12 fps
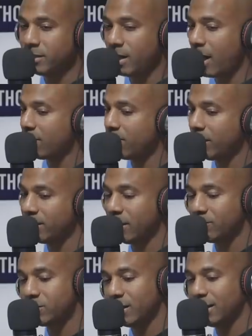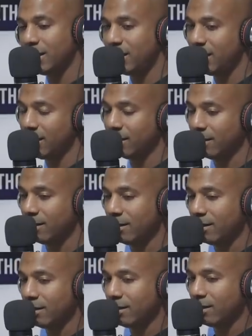She got in my DM and said, Gillie,
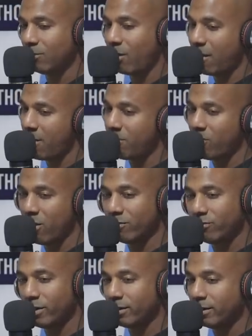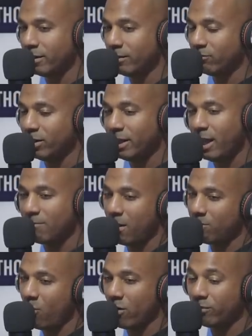why my boyfriend really ain't
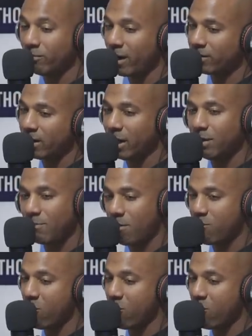my boyfriend, but I think he my